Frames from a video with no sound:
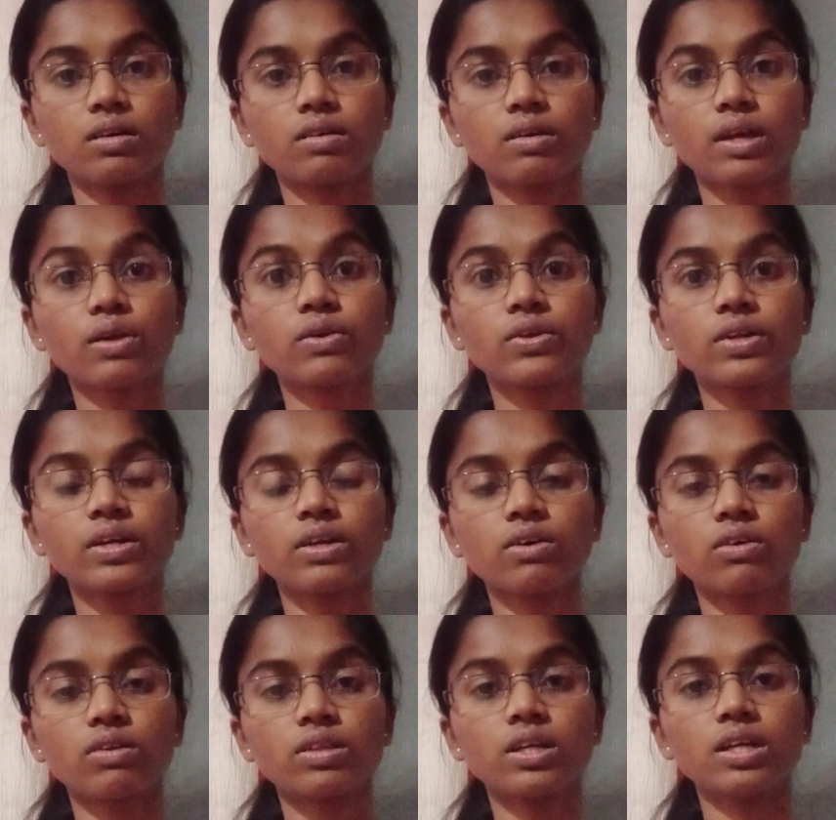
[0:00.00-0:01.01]
regulated,
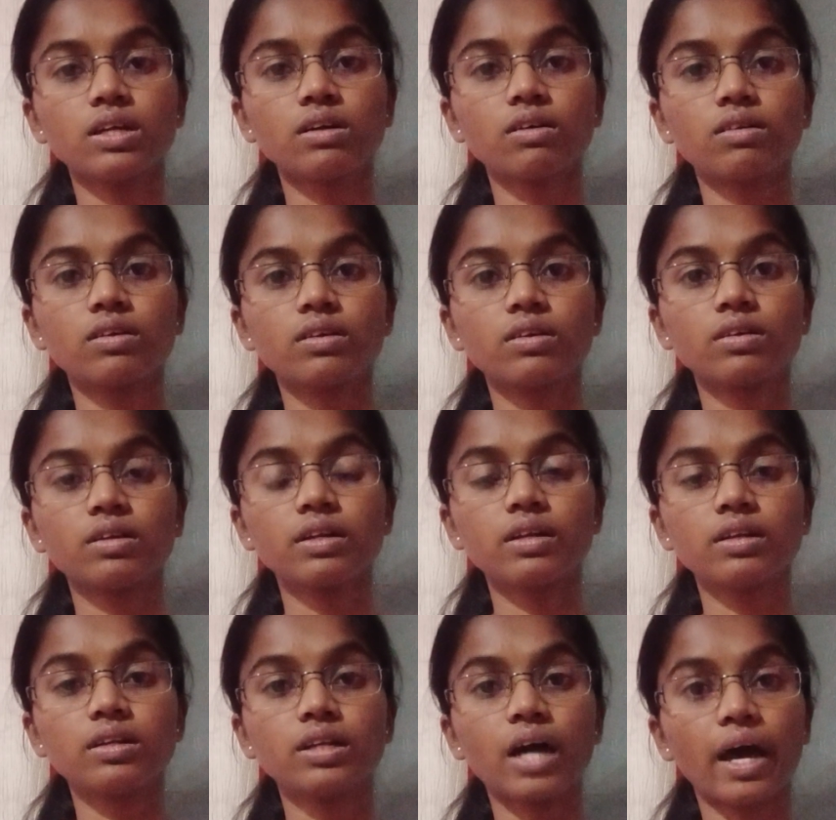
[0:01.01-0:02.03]
or the
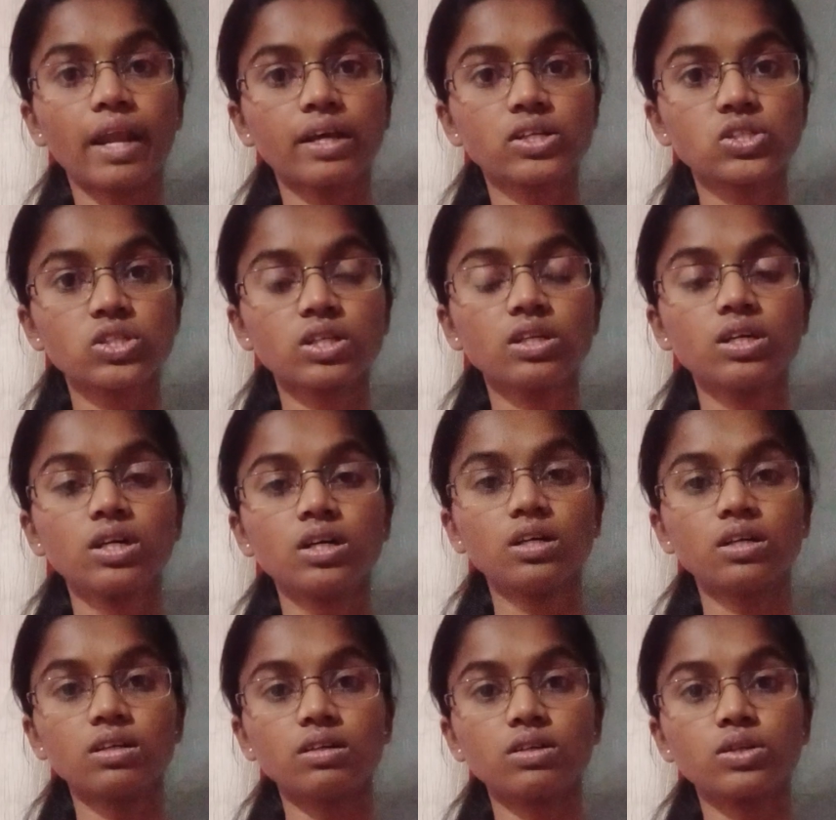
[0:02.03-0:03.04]
direction
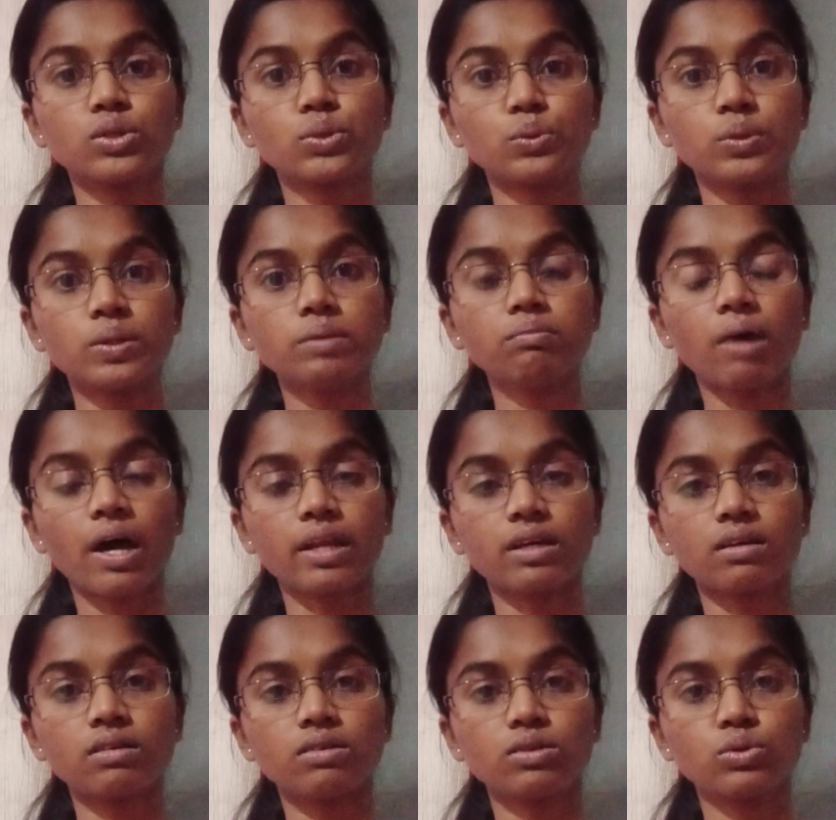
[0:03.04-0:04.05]
to the mark
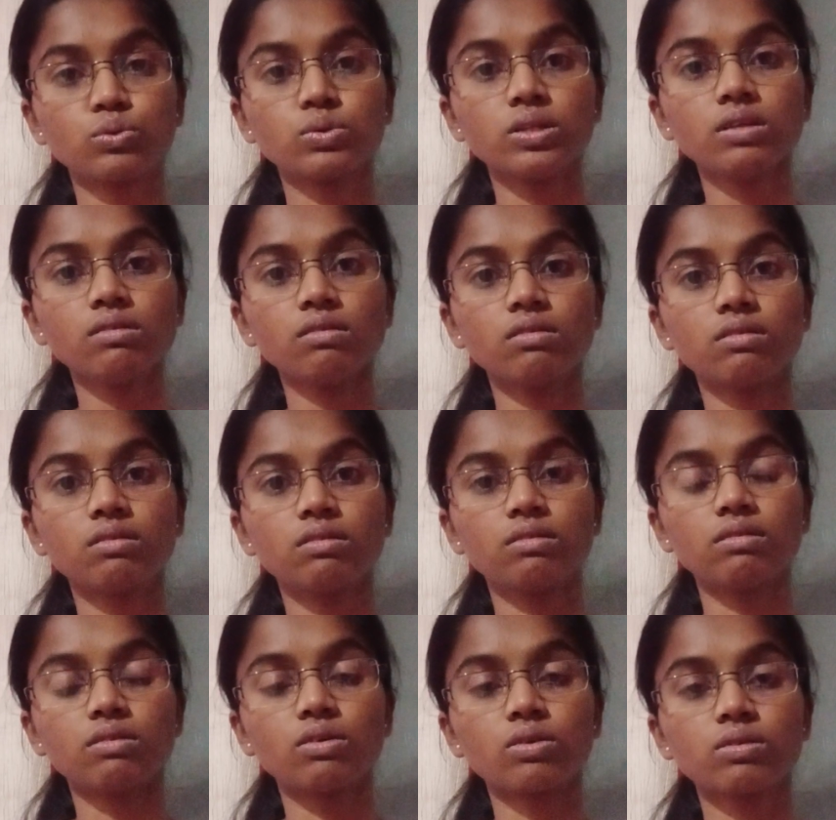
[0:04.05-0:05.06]
to the
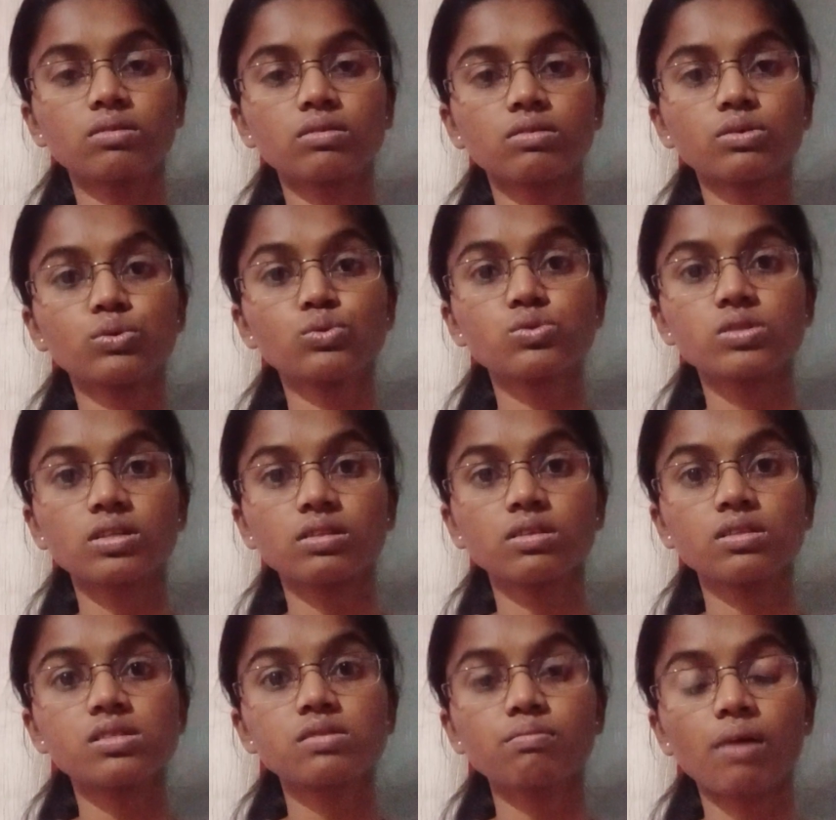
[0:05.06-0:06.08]
or use in
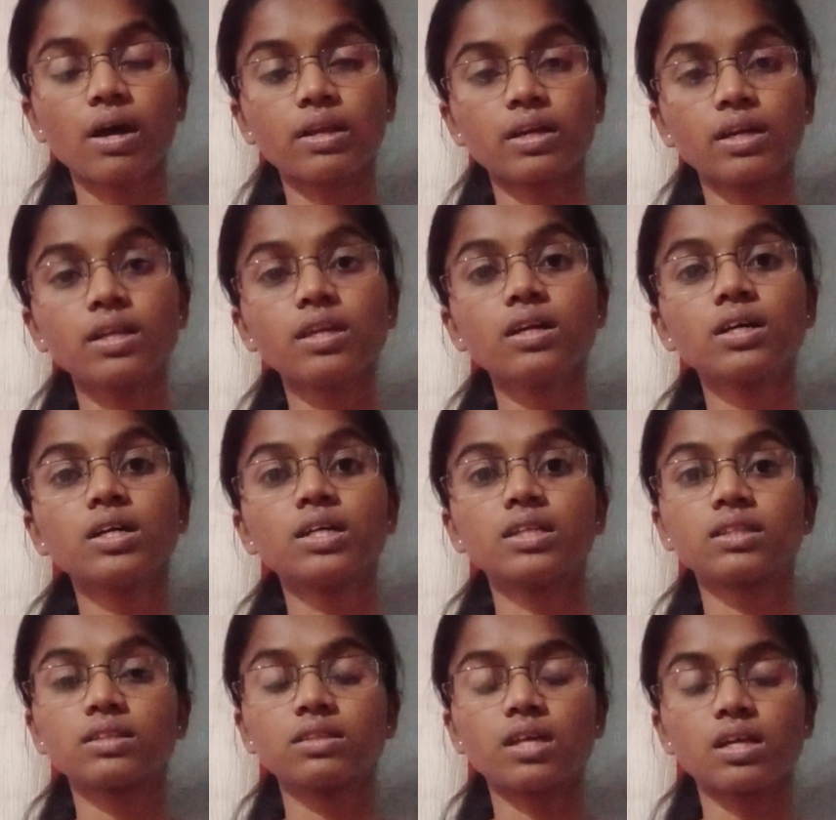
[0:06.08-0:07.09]
this market.
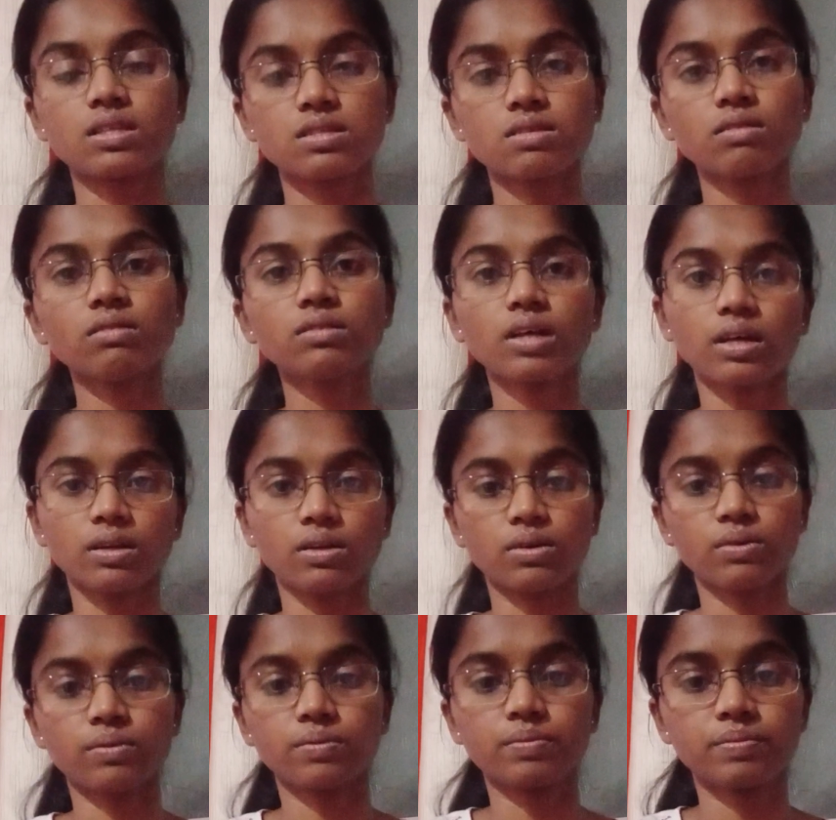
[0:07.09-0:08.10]
That's all. Thank
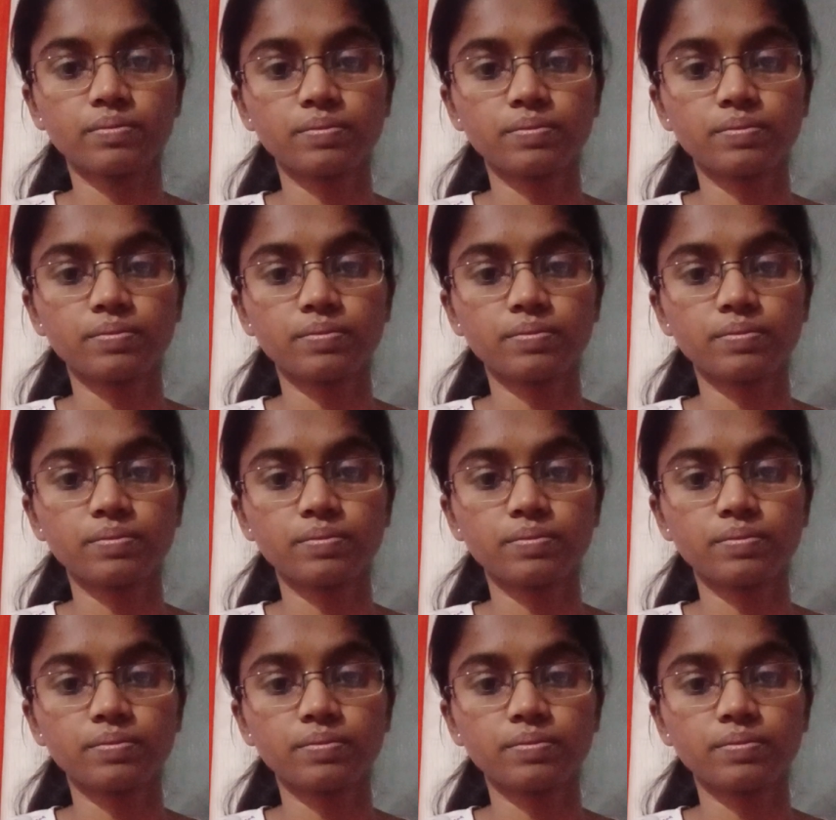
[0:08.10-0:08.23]
you.